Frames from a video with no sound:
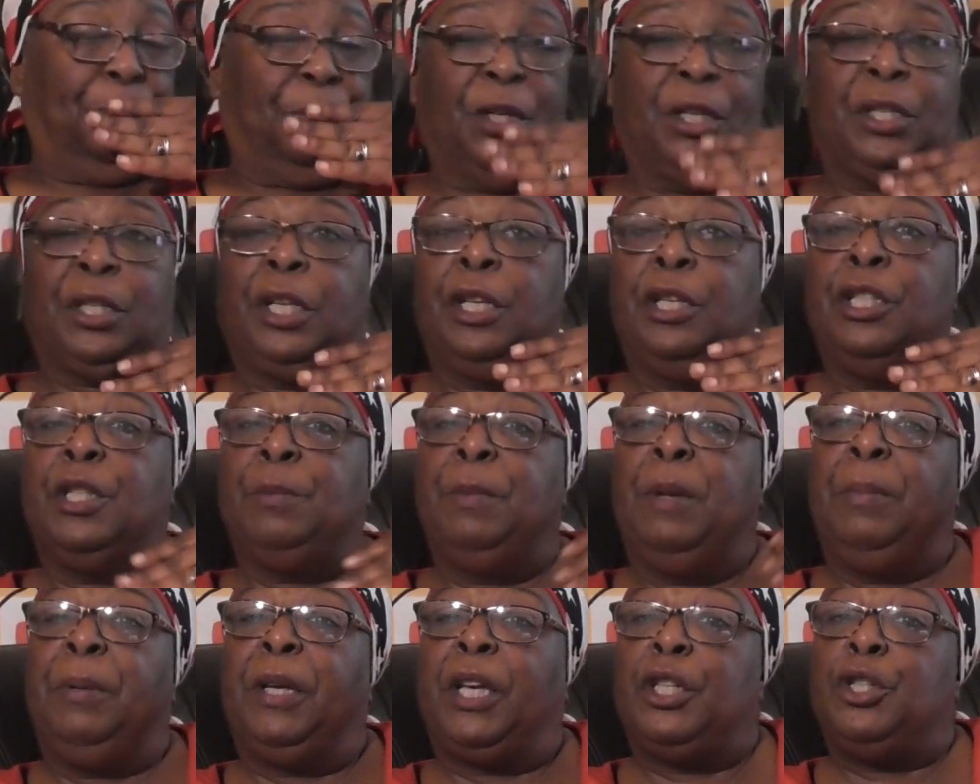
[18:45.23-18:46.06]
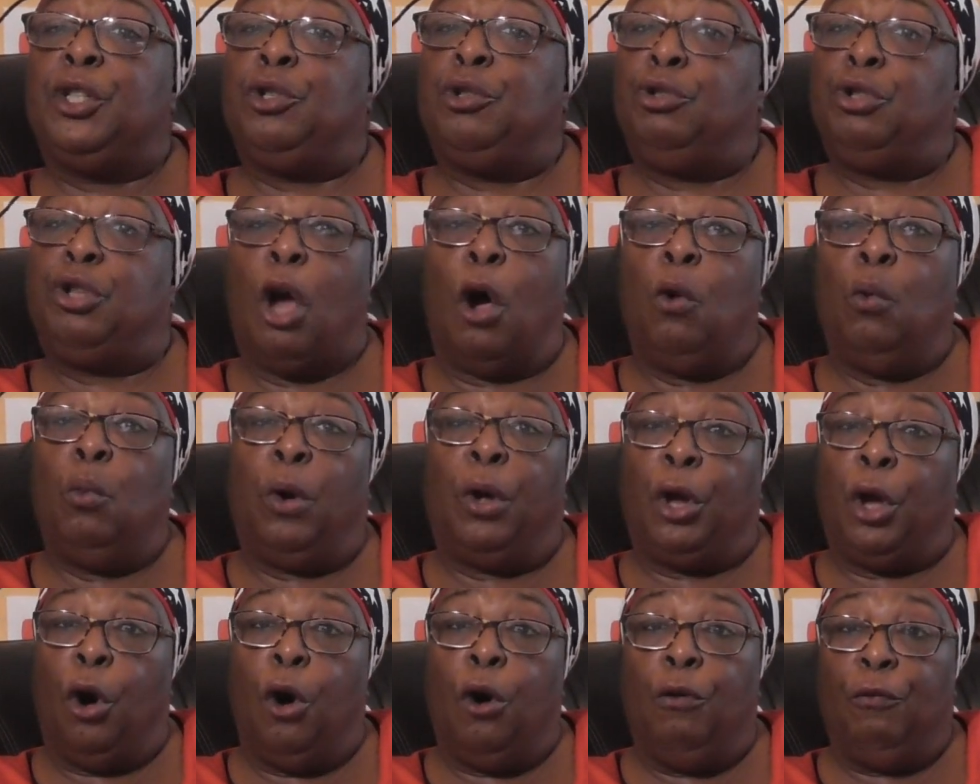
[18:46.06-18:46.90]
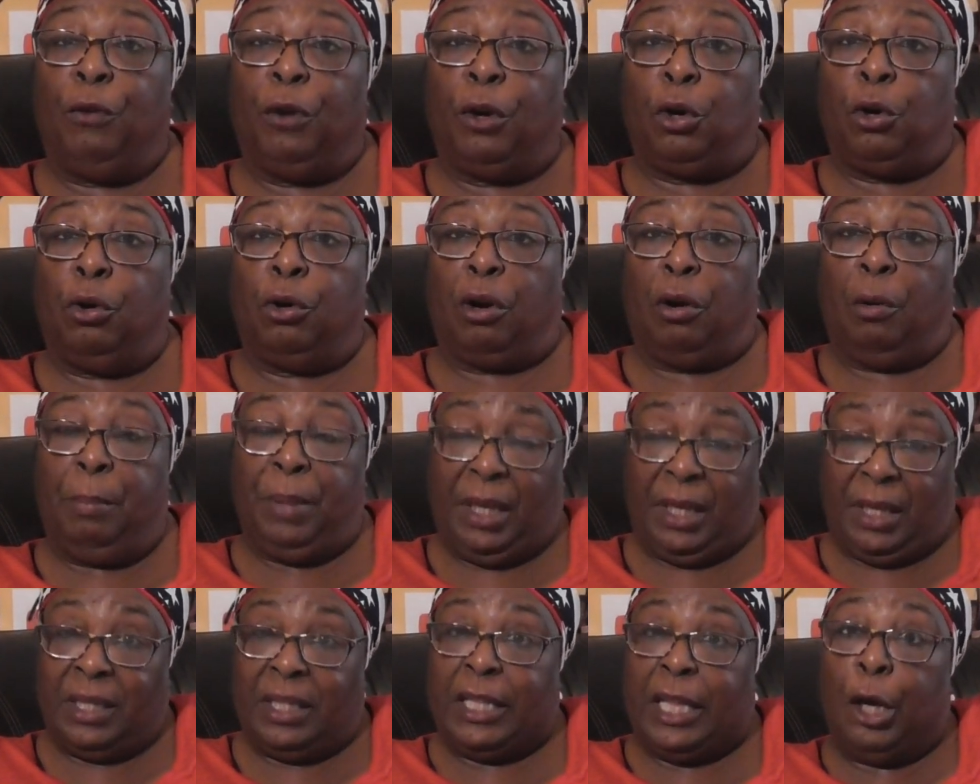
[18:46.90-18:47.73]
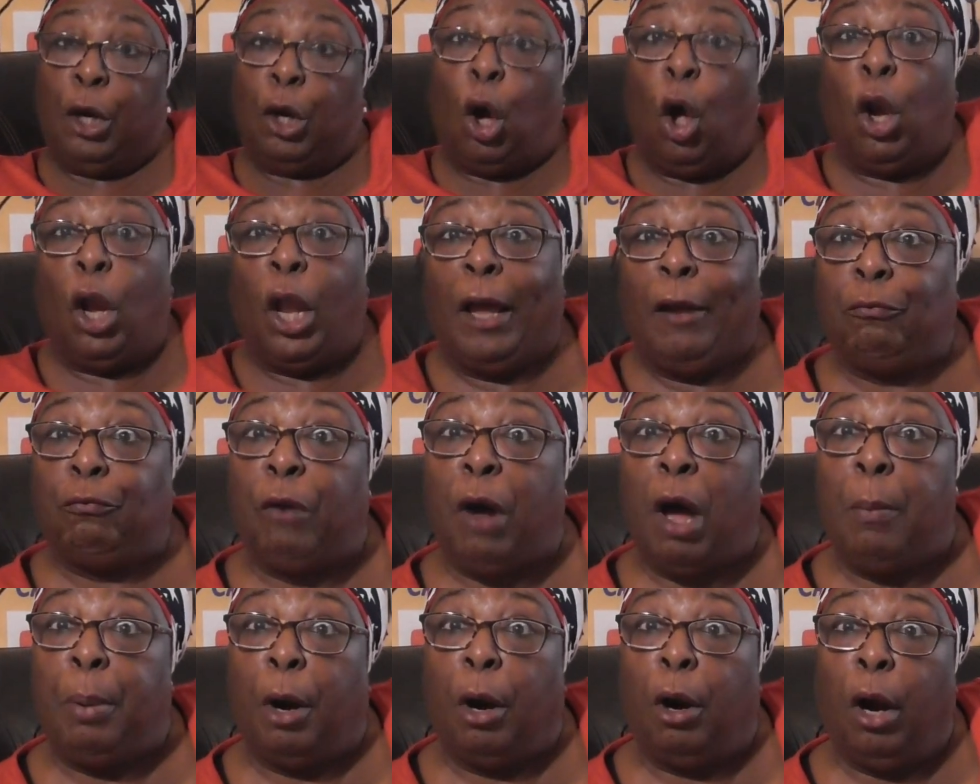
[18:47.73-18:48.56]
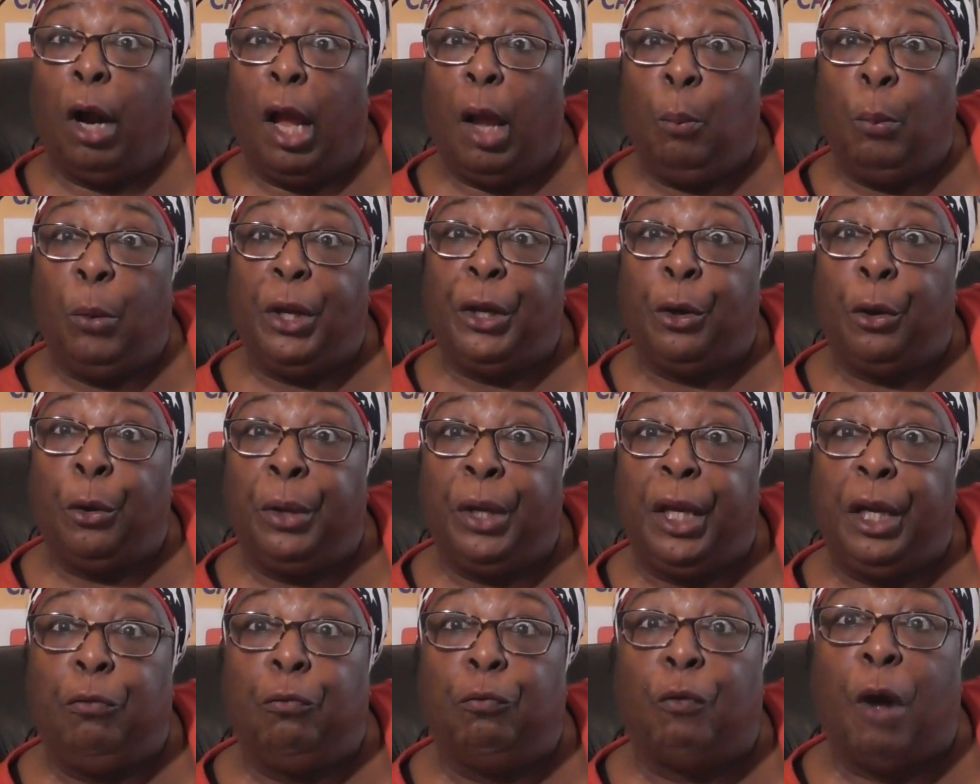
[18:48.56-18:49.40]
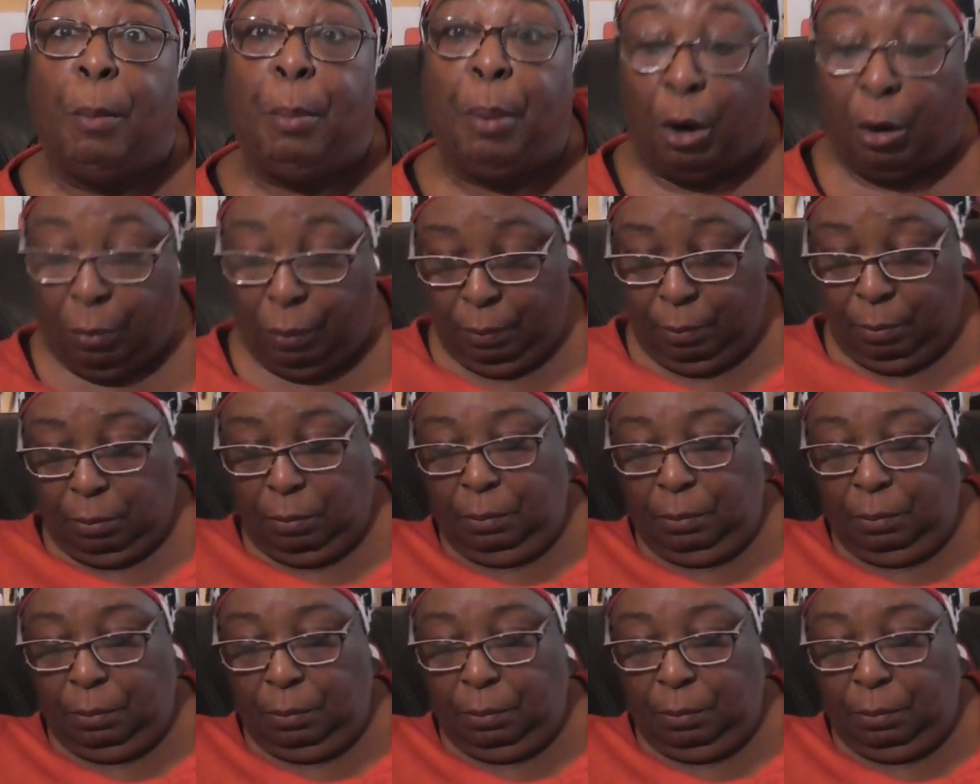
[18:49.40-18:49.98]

Excuse me, because you don't want to overcook them because they'll go like rubber and we don't eat rubber.